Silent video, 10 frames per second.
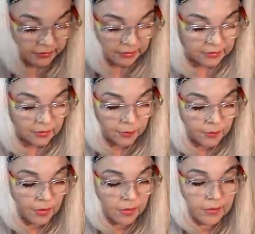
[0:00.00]
the little
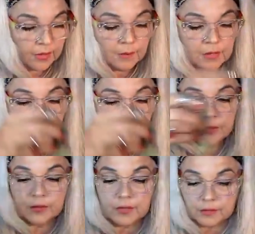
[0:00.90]
uh, cameo. I
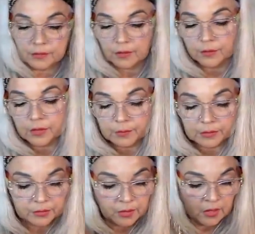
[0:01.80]
better get going. I'm
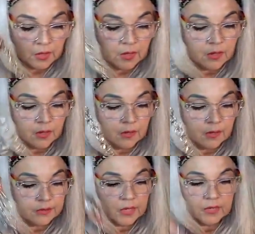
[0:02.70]

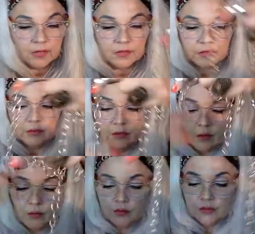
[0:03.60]
taking a little too long.
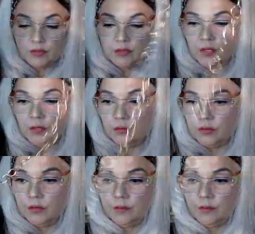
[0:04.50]
Oh, this is cute.